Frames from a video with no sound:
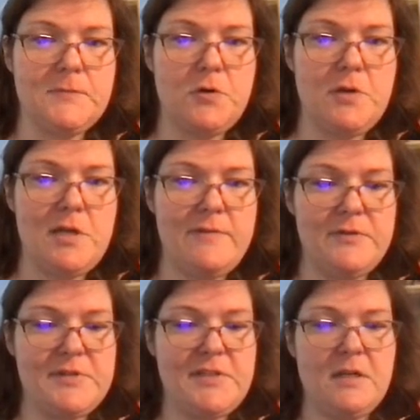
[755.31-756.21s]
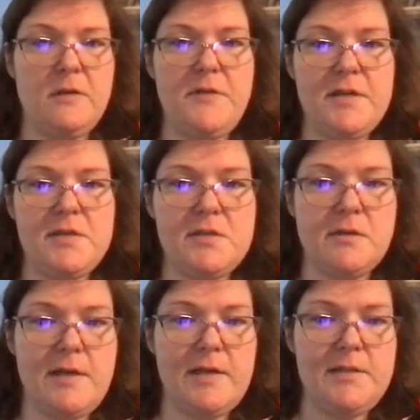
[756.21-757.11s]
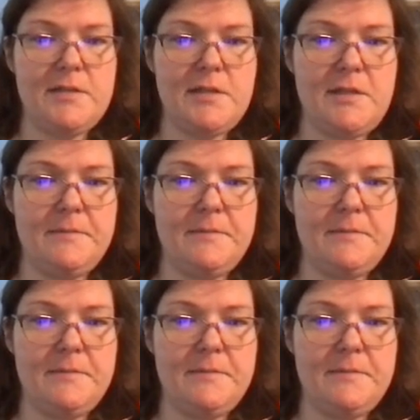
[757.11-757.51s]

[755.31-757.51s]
Or you can even sell this on Etsy.